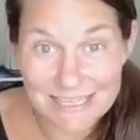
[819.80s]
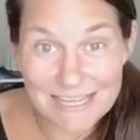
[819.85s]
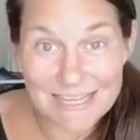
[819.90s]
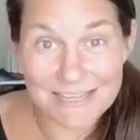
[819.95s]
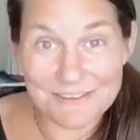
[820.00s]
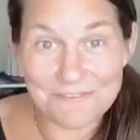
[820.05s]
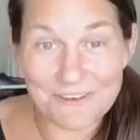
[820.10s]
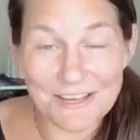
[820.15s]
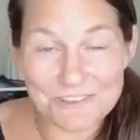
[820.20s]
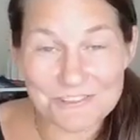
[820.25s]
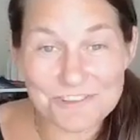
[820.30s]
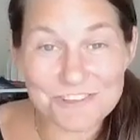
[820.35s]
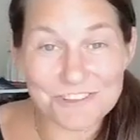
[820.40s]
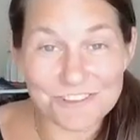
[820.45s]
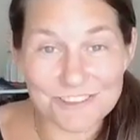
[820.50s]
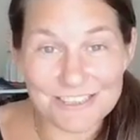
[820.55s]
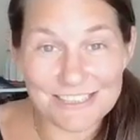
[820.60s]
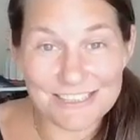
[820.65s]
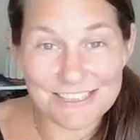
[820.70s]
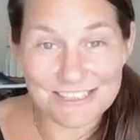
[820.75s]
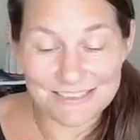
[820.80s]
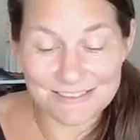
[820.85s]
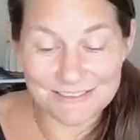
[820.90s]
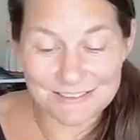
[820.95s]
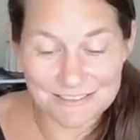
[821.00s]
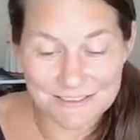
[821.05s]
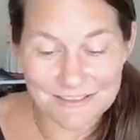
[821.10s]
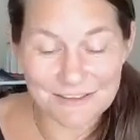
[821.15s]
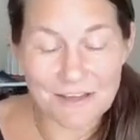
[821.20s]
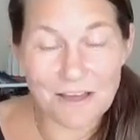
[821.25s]
eventually
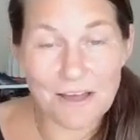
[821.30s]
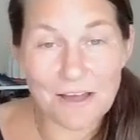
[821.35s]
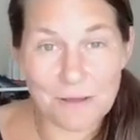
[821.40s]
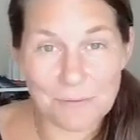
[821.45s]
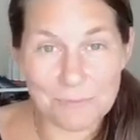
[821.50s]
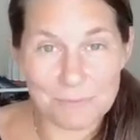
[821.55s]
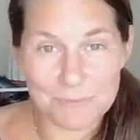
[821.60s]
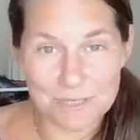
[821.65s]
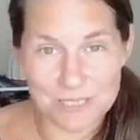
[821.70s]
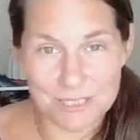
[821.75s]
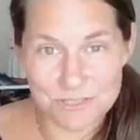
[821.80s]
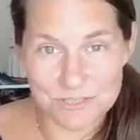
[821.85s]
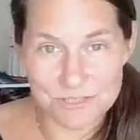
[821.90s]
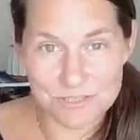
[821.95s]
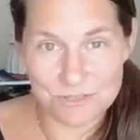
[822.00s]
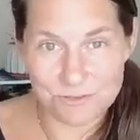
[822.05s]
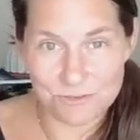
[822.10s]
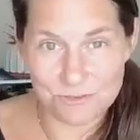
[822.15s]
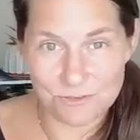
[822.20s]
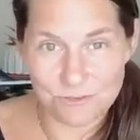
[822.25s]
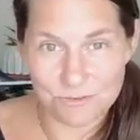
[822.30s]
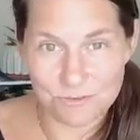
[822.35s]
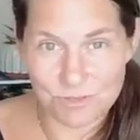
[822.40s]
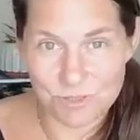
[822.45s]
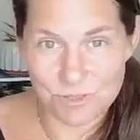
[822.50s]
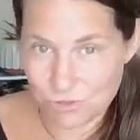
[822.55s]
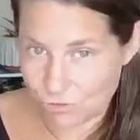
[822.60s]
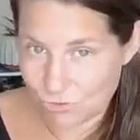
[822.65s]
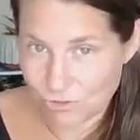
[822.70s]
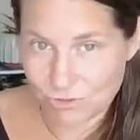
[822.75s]
come to
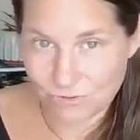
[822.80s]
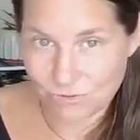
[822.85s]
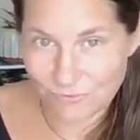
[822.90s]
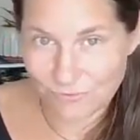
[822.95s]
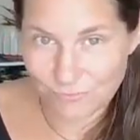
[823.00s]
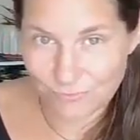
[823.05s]
the truth.